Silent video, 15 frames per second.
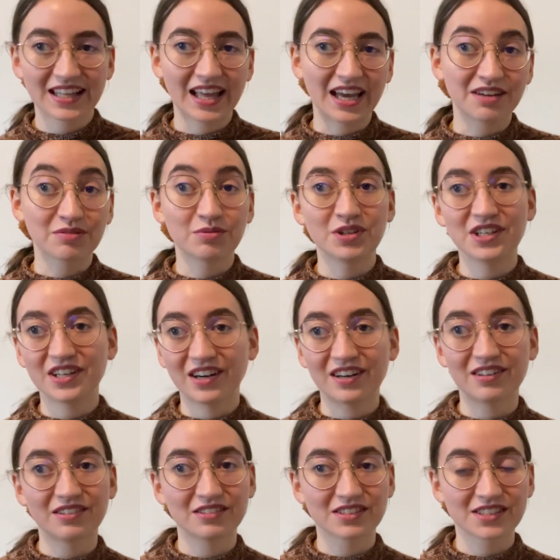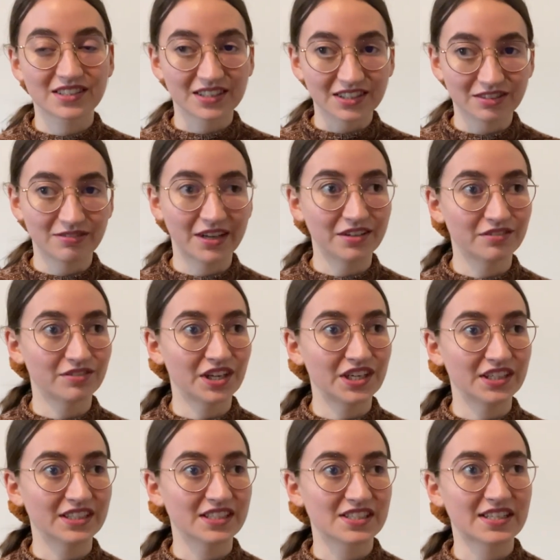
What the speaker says: and we are still renovating this